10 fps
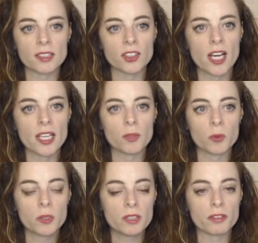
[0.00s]
That's your
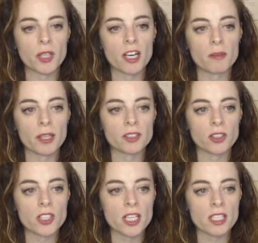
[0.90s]
heading 1 if you care about
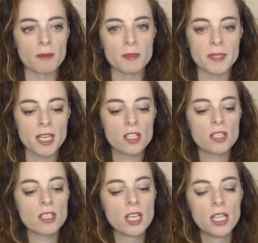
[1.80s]
search engine
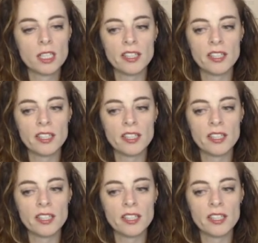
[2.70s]
optimization.